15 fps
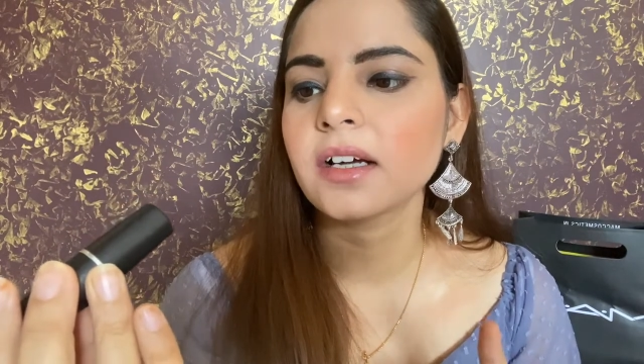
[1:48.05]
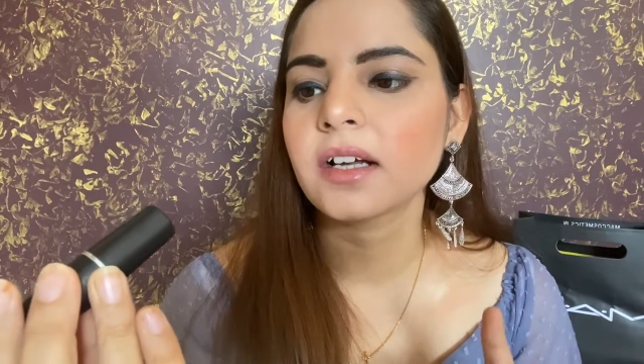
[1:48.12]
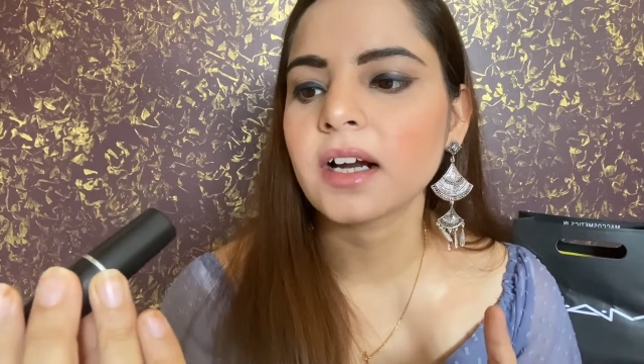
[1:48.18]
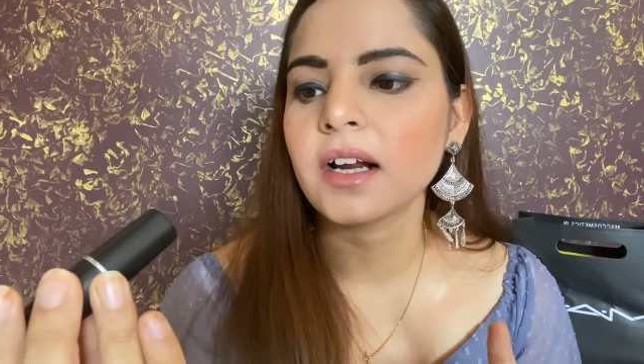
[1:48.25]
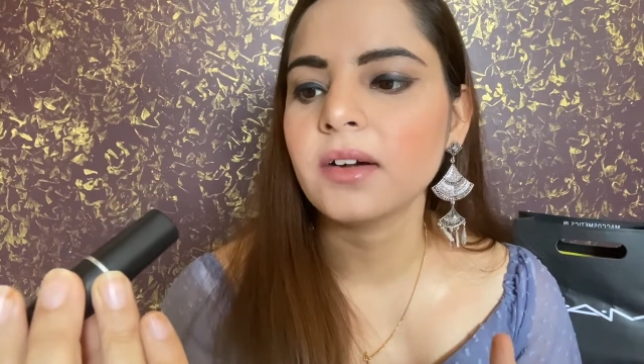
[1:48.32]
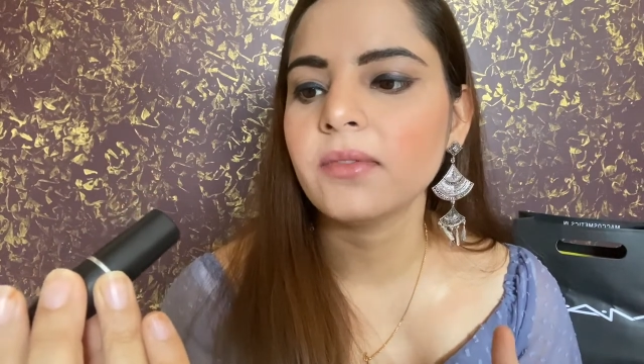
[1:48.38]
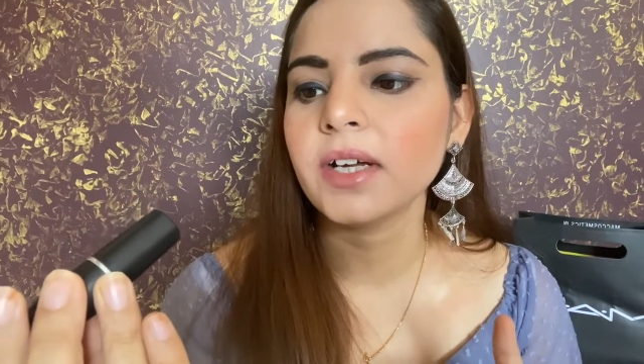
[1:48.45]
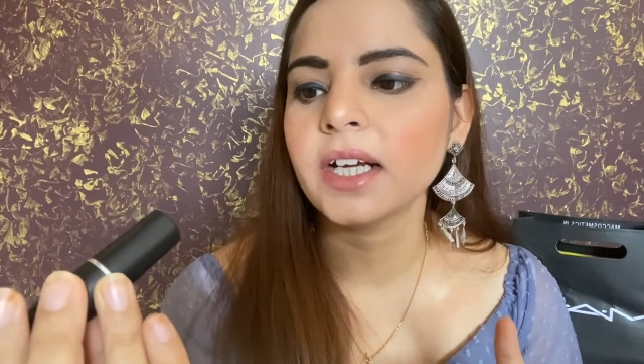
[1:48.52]

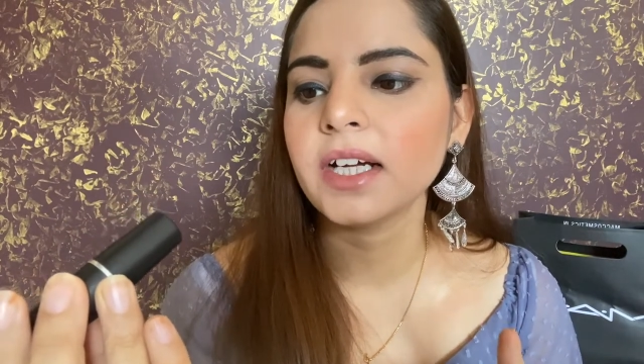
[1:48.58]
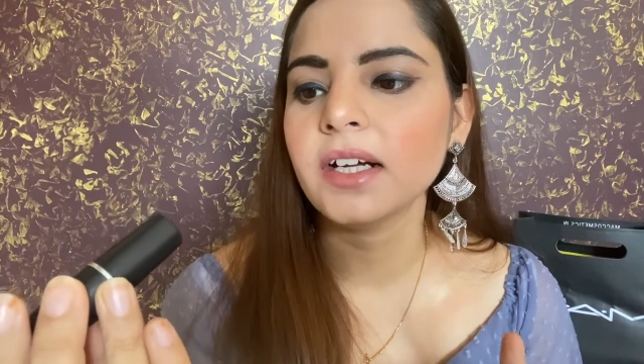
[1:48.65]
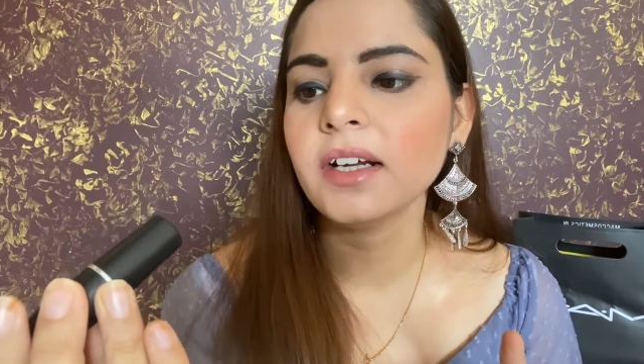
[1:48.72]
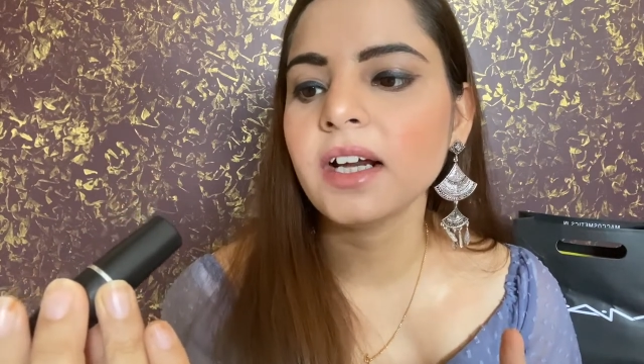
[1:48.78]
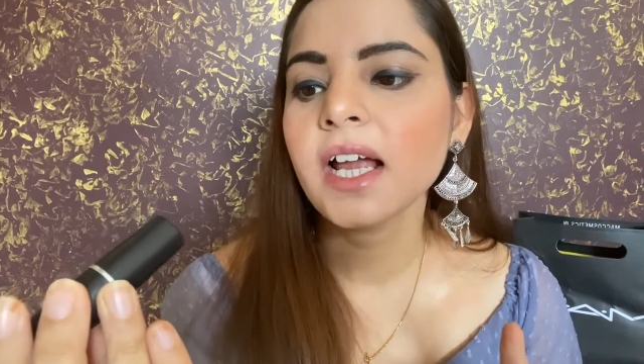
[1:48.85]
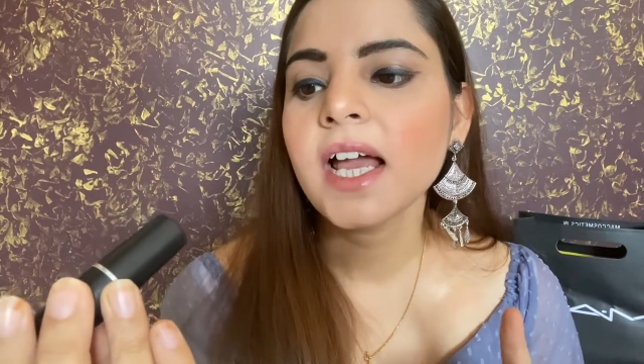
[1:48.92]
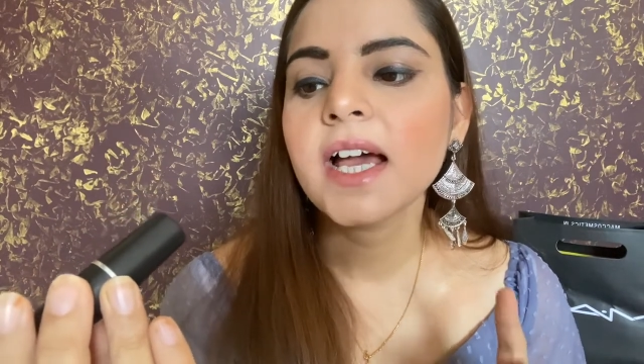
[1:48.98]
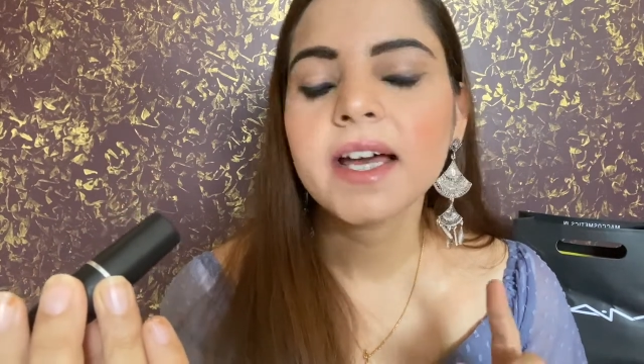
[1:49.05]
Runway
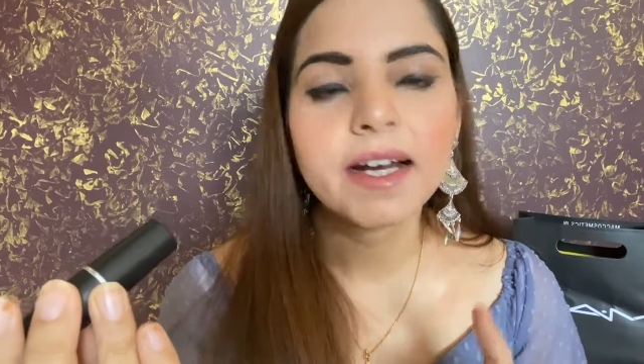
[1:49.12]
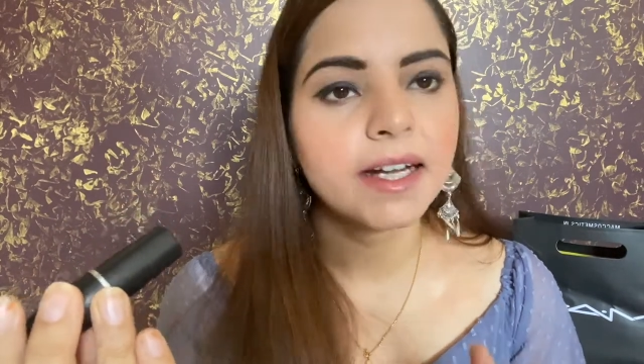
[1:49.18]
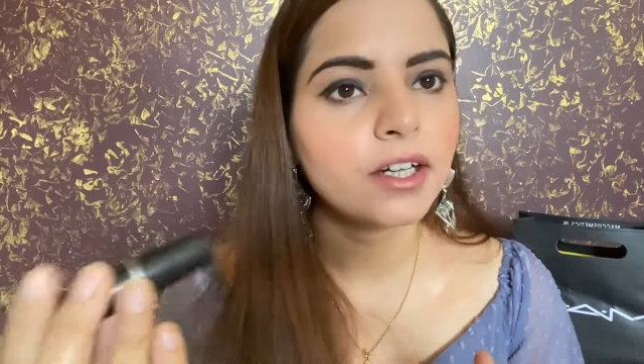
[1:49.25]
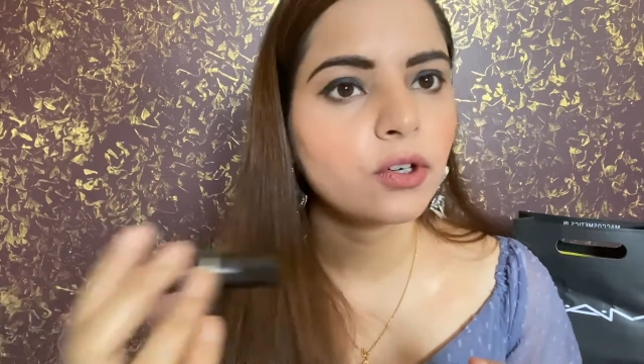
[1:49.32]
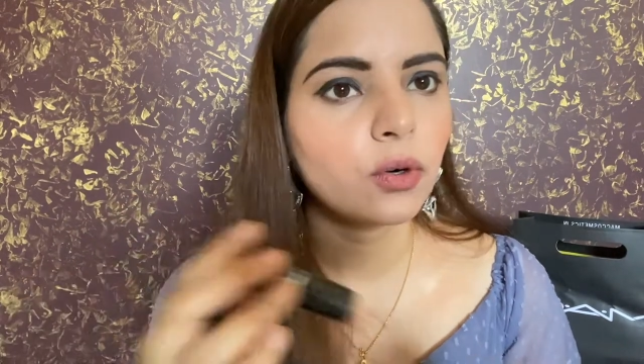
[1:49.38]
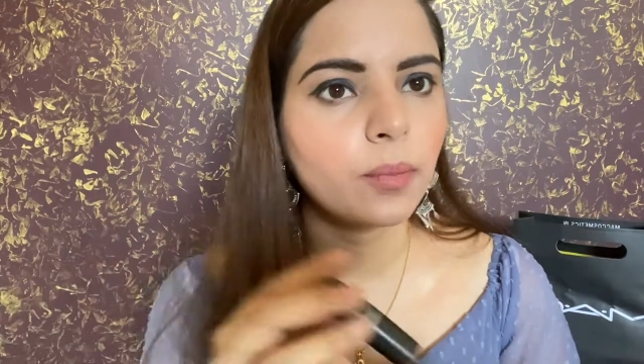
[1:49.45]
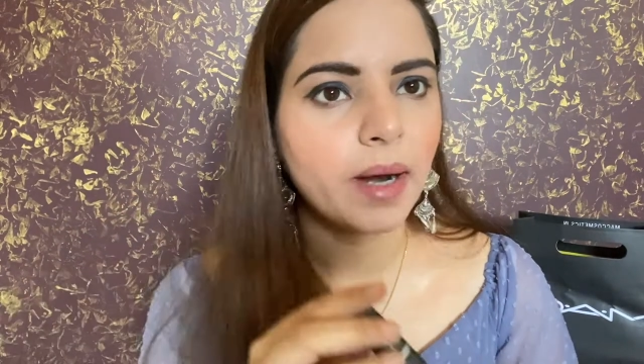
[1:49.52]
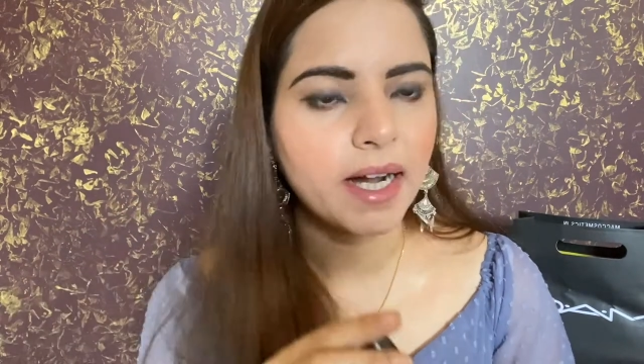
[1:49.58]
Hit
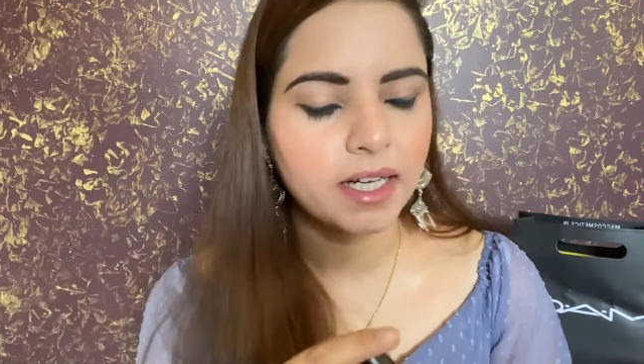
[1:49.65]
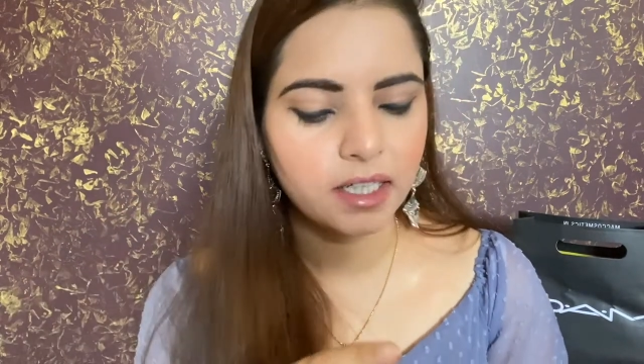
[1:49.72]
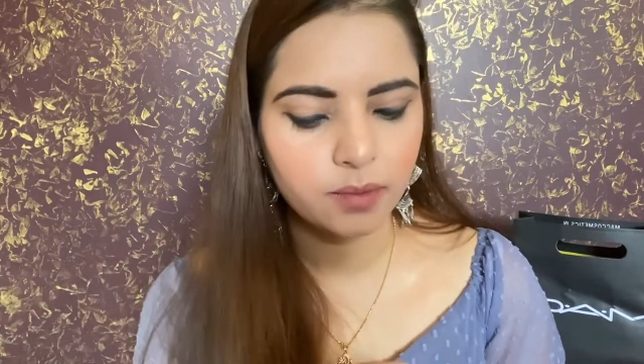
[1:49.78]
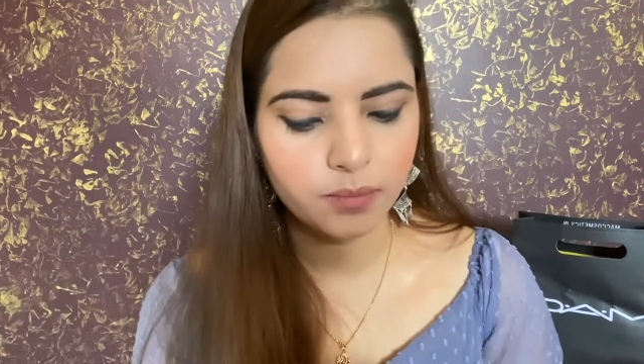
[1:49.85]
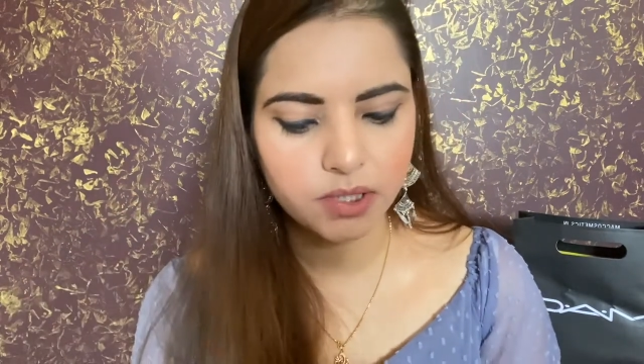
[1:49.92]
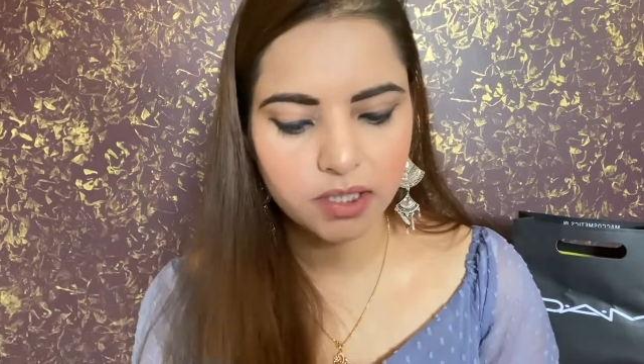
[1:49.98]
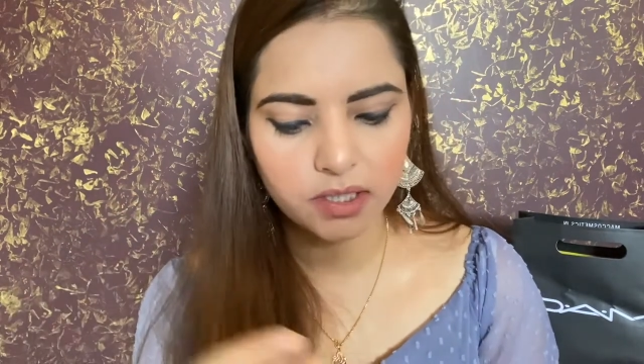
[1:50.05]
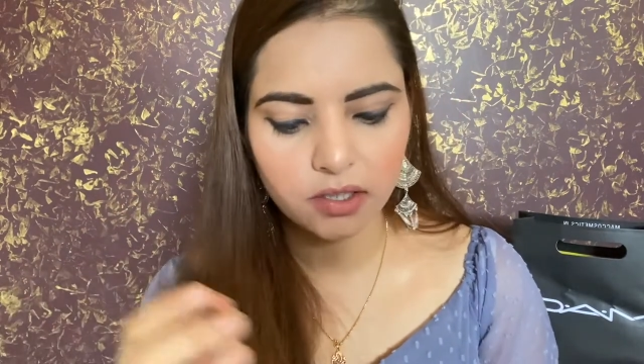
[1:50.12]
Retro Matte
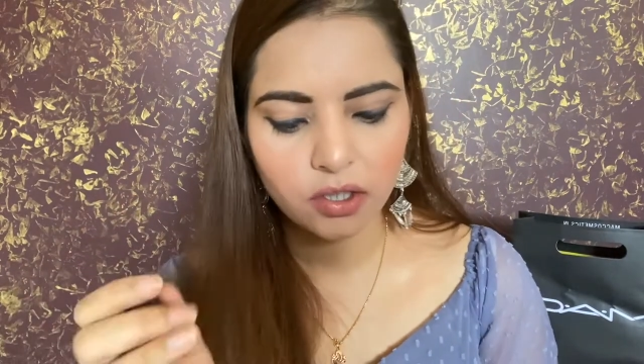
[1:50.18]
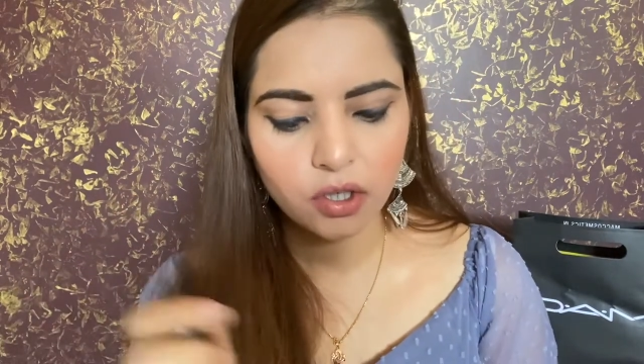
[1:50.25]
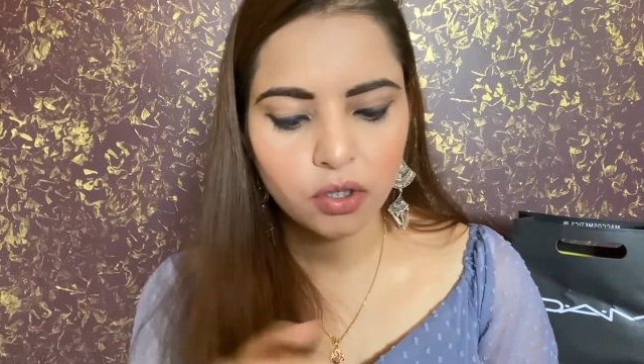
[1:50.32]
Lipstick.